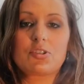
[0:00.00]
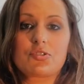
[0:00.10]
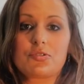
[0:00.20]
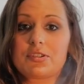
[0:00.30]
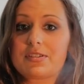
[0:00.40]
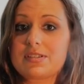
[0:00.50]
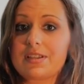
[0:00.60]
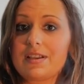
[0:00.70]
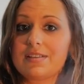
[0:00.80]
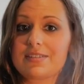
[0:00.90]
sure you
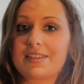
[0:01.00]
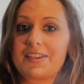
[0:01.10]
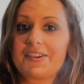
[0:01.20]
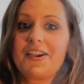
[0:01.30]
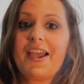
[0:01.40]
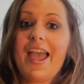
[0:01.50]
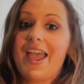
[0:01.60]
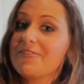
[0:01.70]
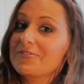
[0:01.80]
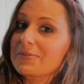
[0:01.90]
see us here
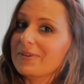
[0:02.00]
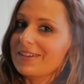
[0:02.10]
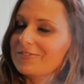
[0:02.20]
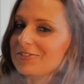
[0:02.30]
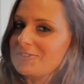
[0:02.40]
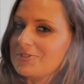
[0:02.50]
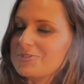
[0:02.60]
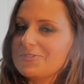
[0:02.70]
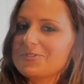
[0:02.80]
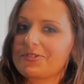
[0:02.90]
every week for new
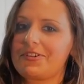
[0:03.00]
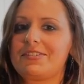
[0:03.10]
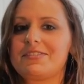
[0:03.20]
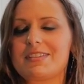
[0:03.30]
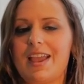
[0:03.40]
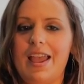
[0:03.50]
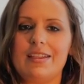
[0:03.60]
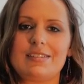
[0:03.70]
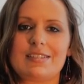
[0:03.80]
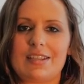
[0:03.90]
tutorials
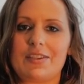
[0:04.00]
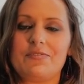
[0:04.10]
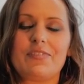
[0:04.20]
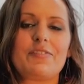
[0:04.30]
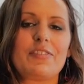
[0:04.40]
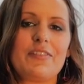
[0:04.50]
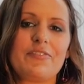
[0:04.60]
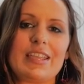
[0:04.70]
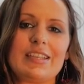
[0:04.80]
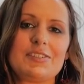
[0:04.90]
and see
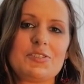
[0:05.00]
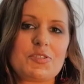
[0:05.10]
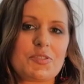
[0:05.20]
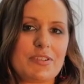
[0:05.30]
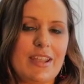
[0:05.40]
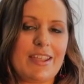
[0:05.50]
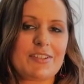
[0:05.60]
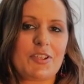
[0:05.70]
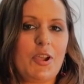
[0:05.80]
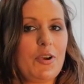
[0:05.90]

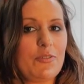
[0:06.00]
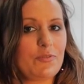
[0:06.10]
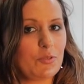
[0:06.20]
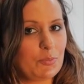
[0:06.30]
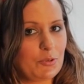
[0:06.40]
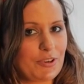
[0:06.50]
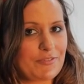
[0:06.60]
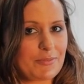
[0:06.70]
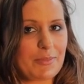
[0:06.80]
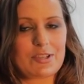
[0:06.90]
vivalavegan.net for more
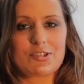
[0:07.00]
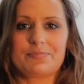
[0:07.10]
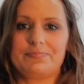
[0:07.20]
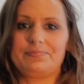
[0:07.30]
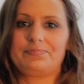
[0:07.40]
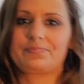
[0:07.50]
information.